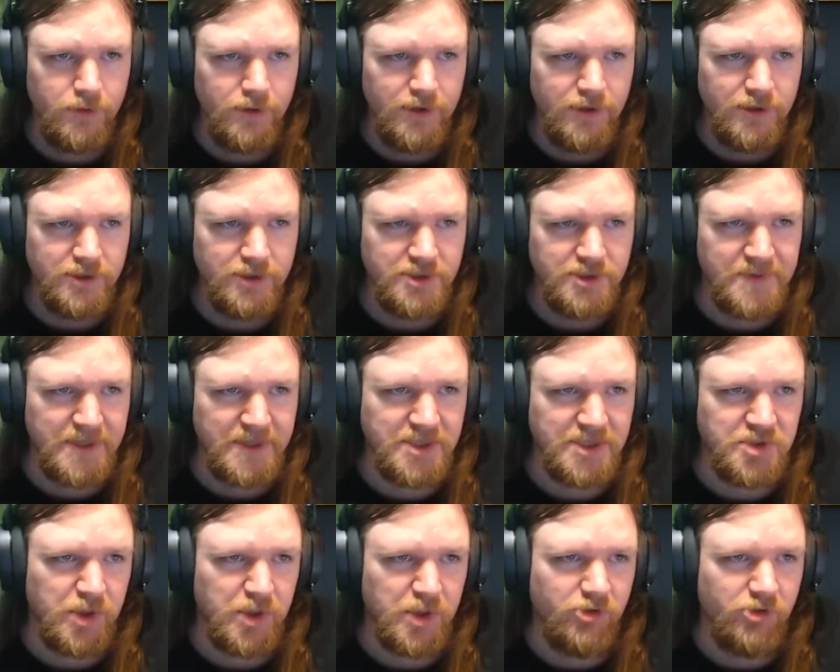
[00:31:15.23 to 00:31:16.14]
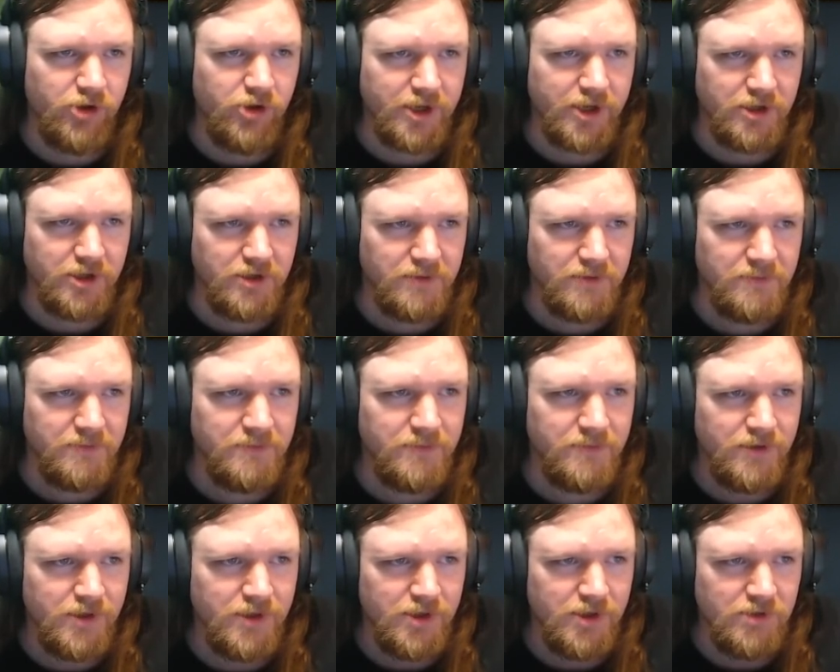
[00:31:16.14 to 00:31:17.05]
Depends whether I can
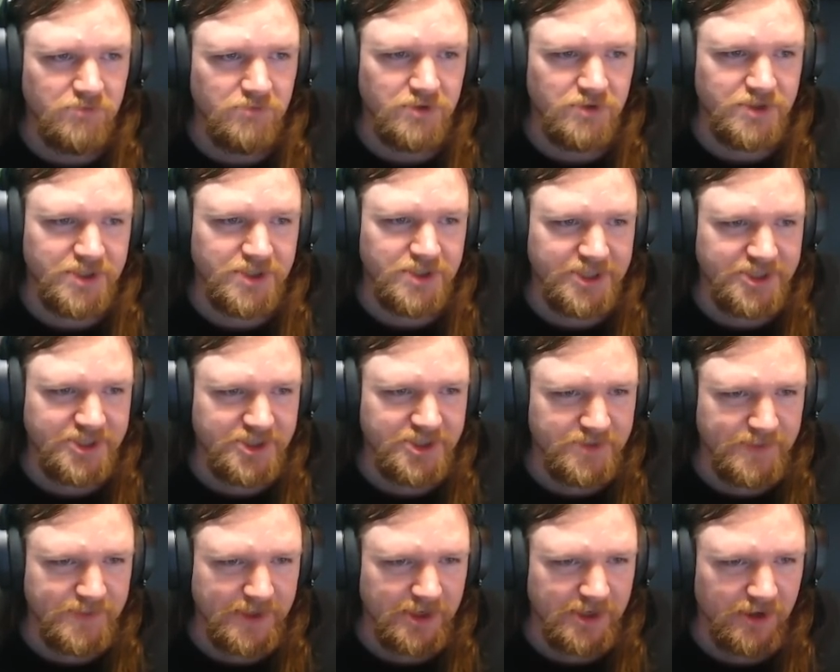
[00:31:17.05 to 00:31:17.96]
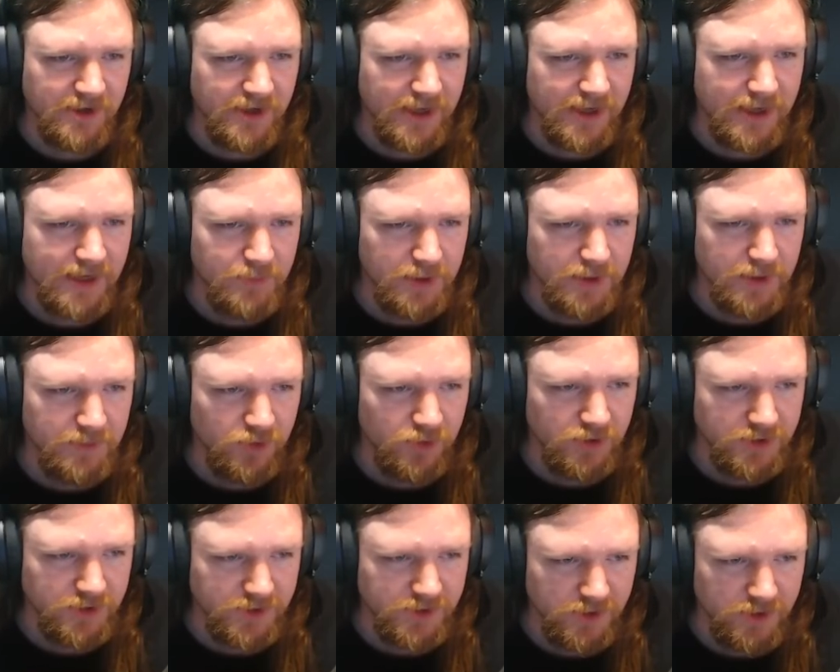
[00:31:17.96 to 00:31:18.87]
resist spending any admin
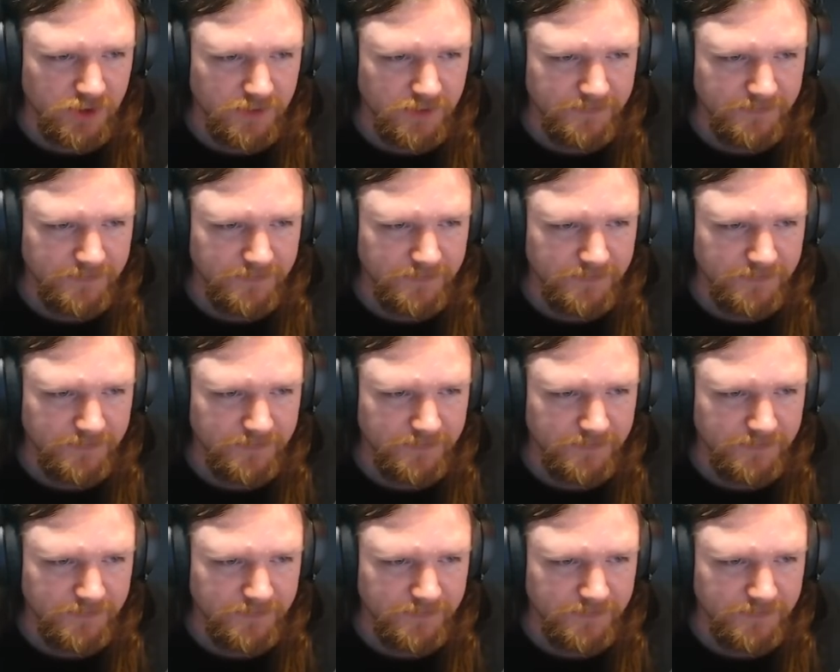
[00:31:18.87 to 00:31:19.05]
points or not.